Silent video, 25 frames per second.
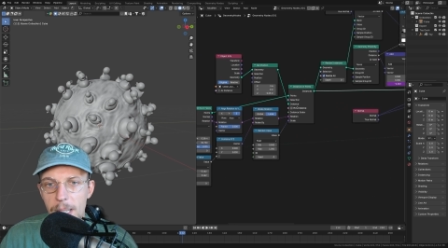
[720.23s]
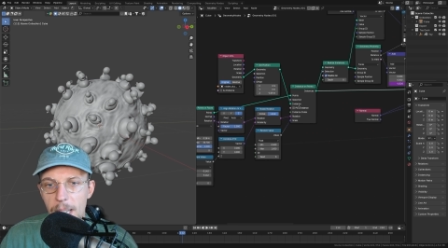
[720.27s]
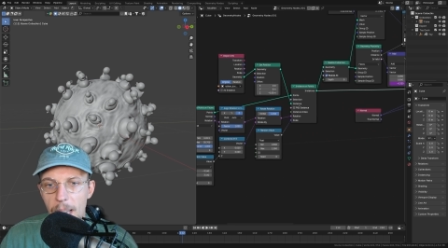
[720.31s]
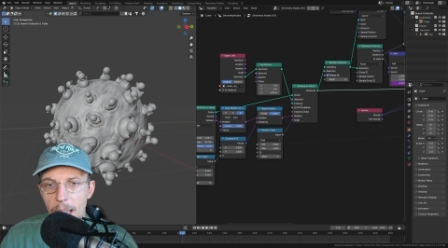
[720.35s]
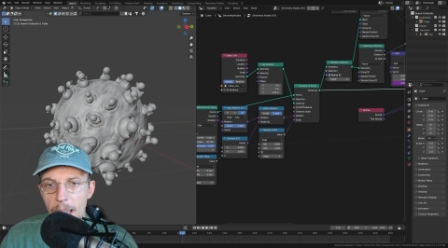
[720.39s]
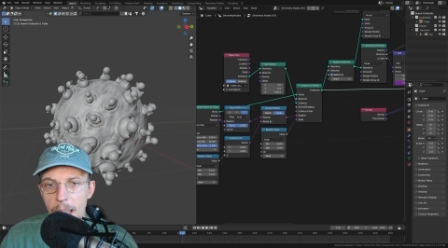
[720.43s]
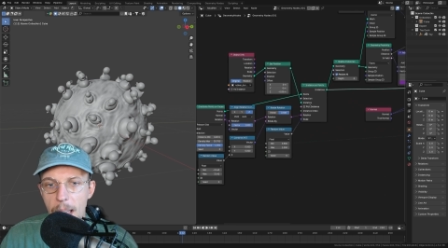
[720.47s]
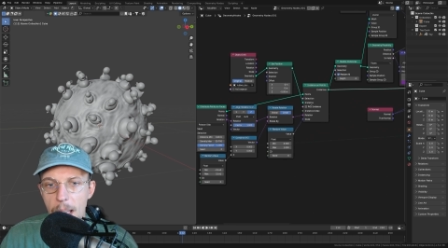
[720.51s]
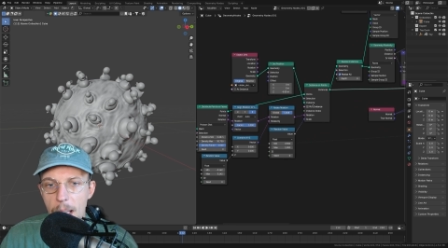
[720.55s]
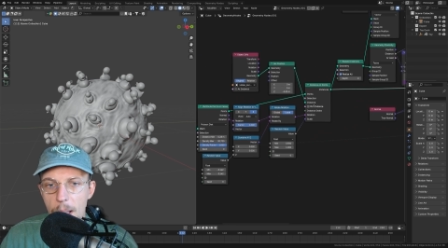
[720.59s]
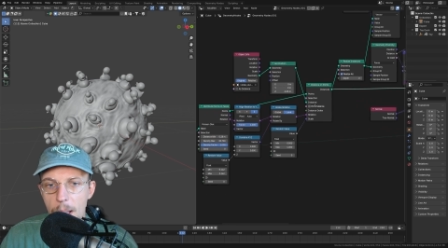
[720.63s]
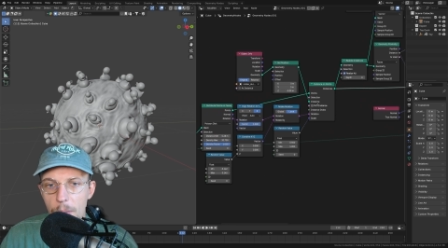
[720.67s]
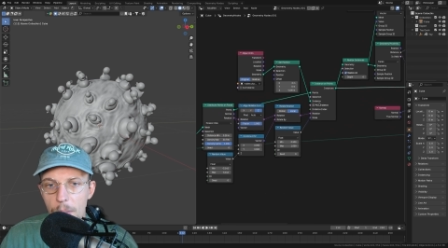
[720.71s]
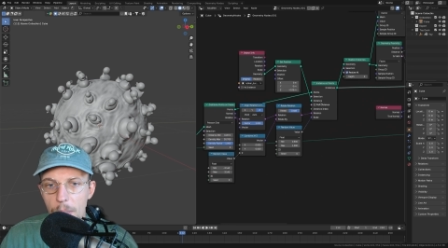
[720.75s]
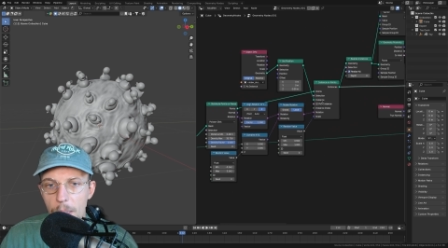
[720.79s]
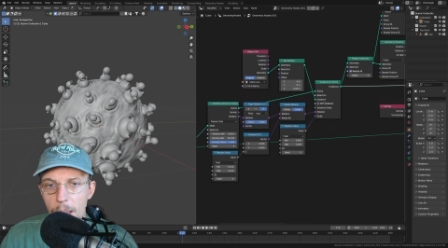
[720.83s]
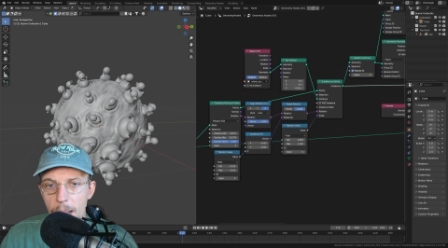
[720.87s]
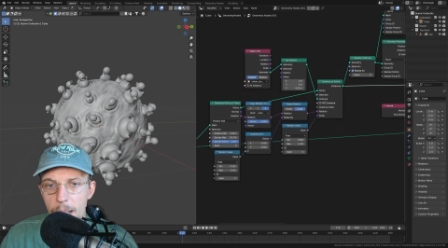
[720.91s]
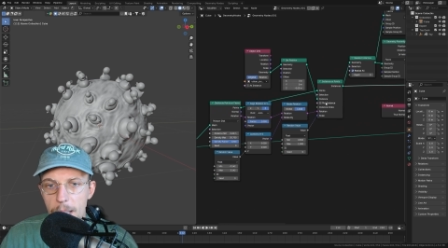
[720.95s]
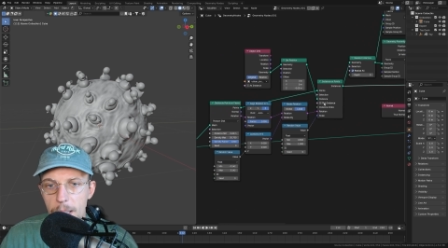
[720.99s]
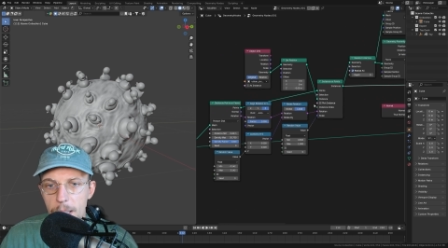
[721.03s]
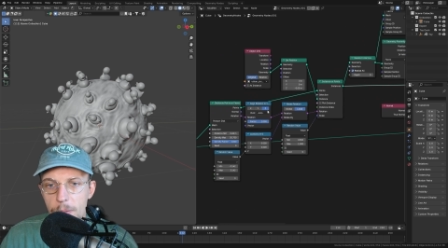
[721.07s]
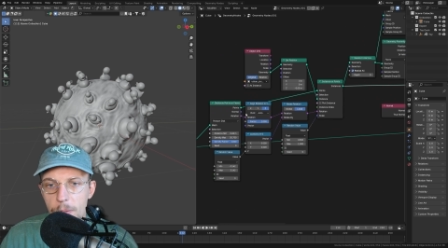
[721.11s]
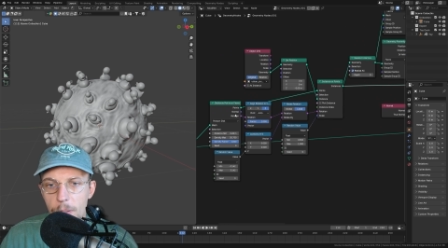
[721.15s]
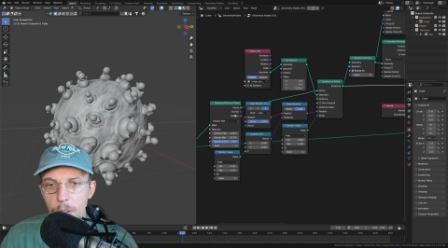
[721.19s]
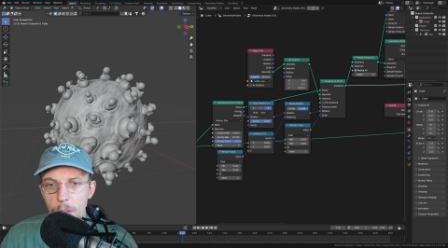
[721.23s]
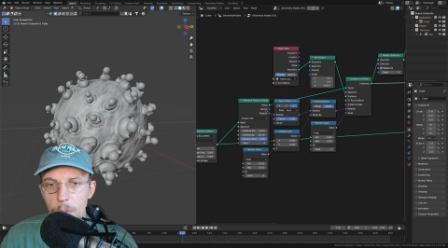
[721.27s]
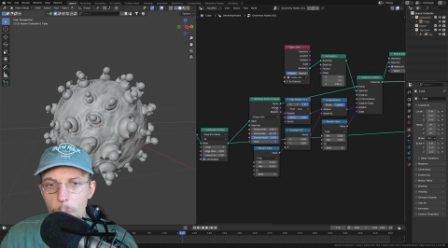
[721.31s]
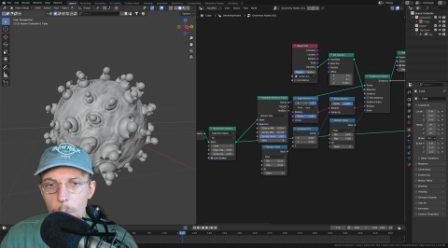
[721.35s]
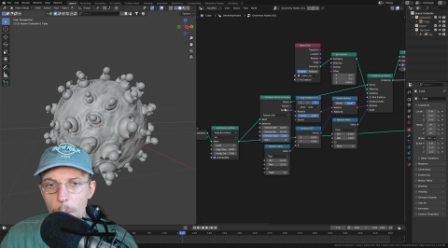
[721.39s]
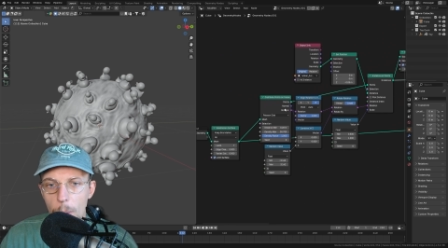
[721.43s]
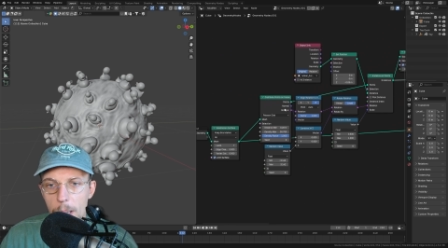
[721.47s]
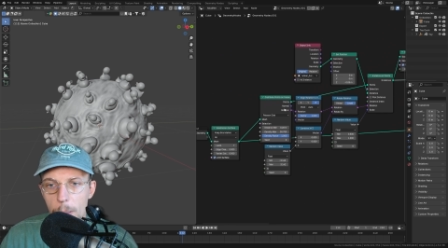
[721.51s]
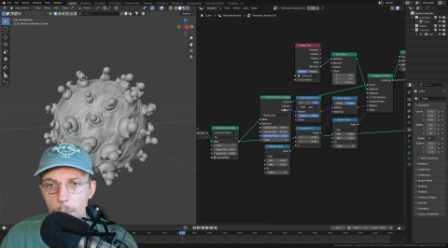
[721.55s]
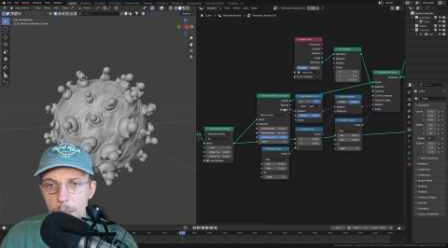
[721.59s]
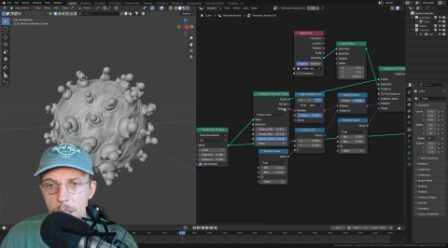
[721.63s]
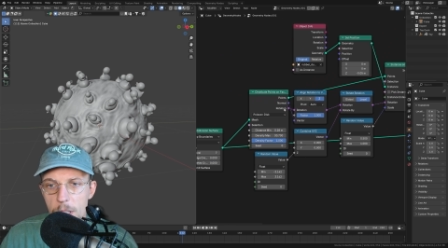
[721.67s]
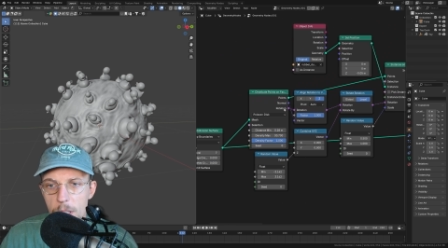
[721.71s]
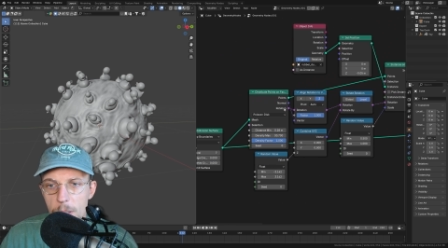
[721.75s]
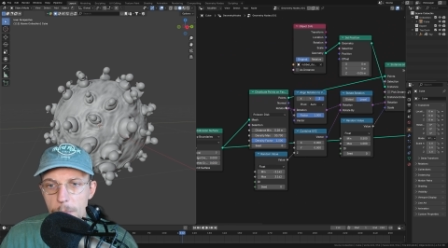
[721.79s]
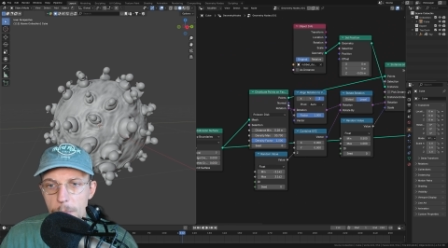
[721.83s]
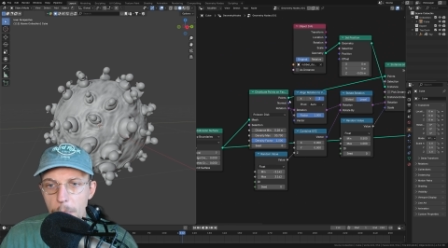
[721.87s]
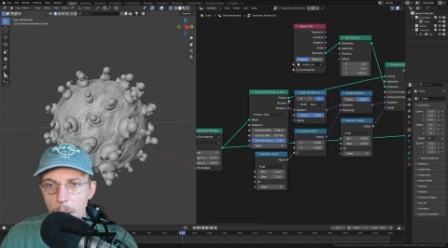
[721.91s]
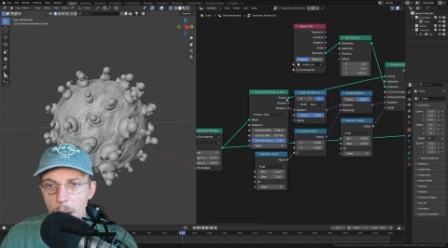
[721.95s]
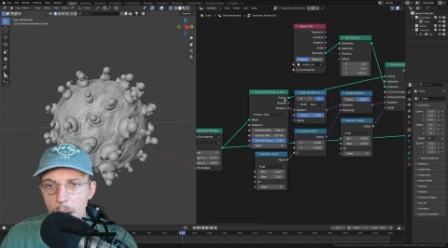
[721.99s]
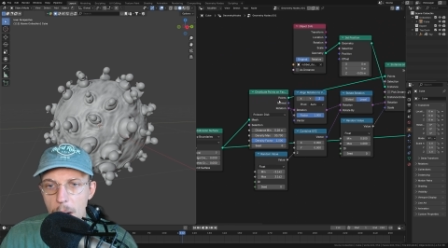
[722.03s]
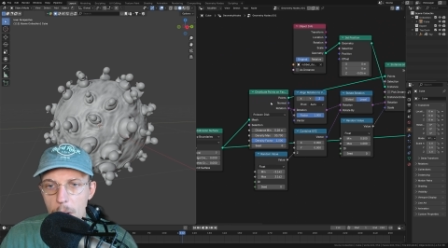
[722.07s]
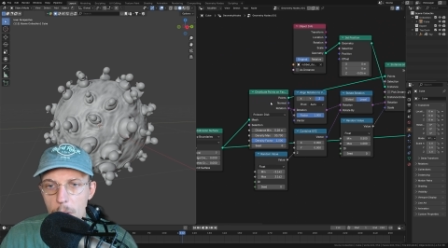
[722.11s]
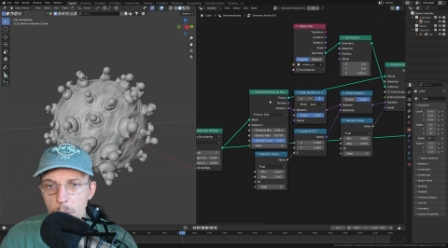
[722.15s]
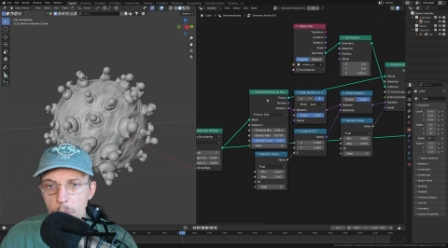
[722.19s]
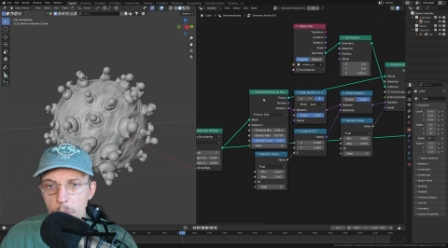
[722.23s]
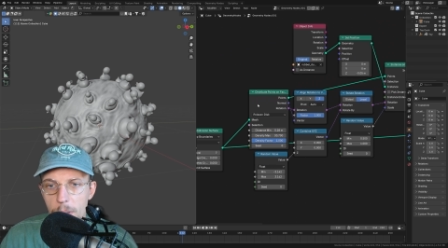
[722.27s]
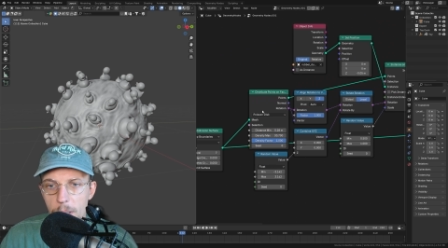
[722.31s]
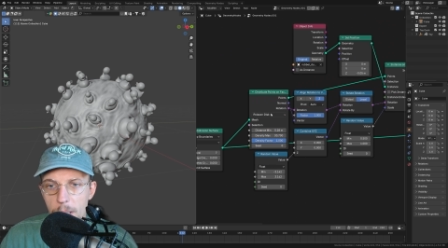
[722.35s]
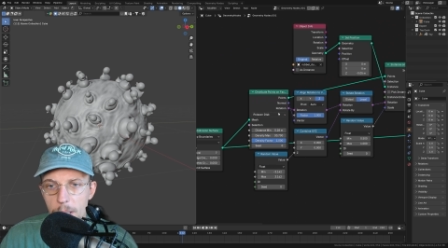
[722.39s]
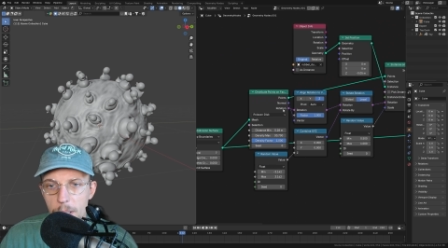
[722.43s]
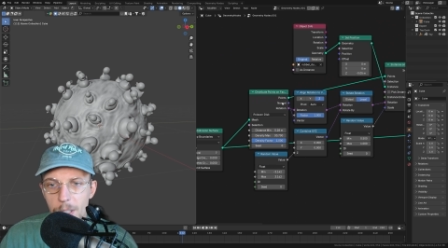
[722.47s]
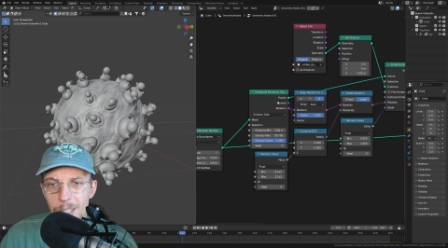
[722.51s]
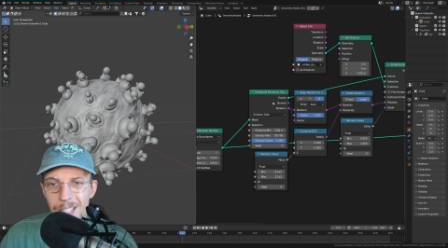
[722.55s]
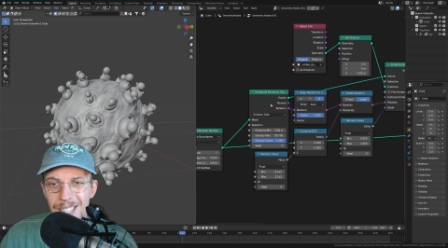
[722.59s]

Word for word: have that for when we spawn